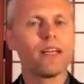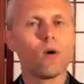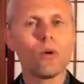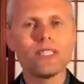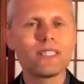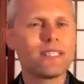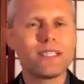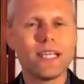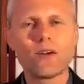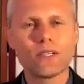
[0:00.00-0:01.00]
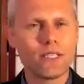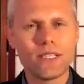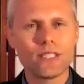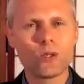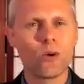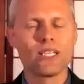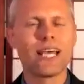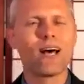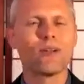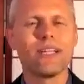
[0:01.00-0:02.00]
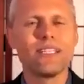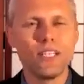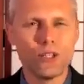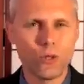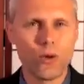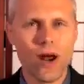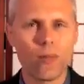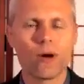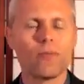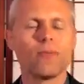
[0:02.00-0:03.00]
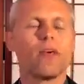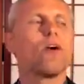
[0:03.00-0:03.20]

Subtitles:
Now, what's the secret to these stories? How do they teach you grammar?